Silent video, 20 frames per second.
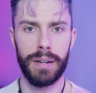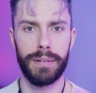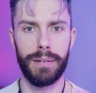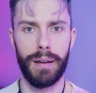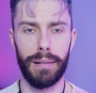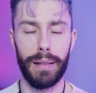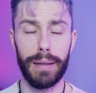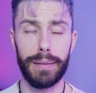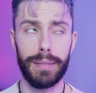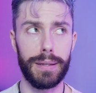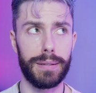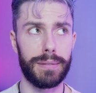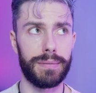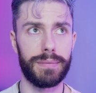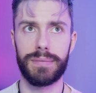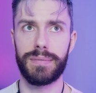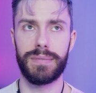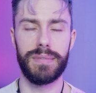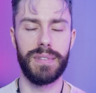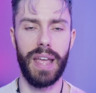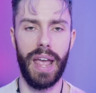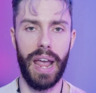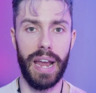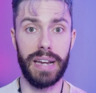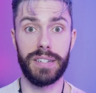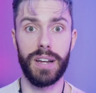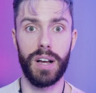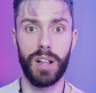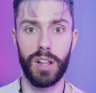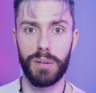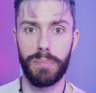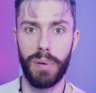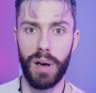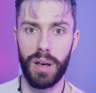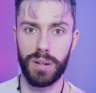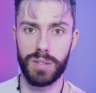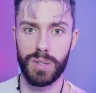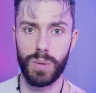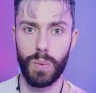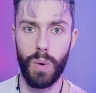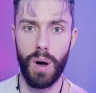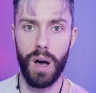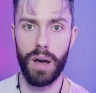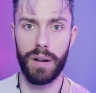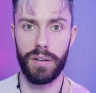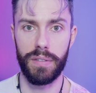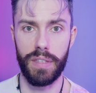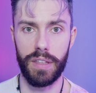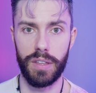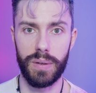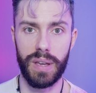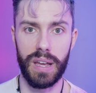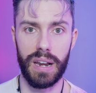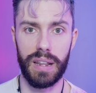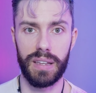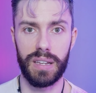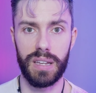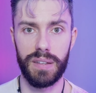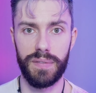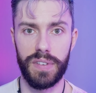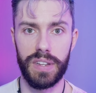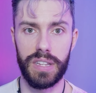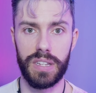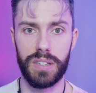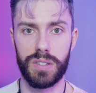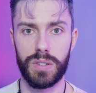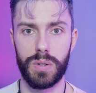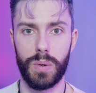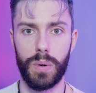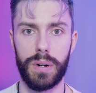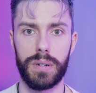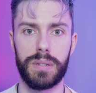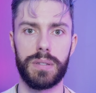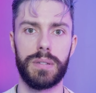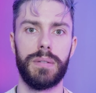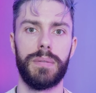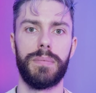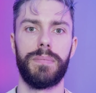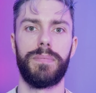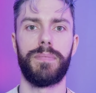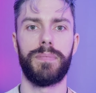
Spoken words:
Not like the $8 bottles of water that you get at the convenience stores.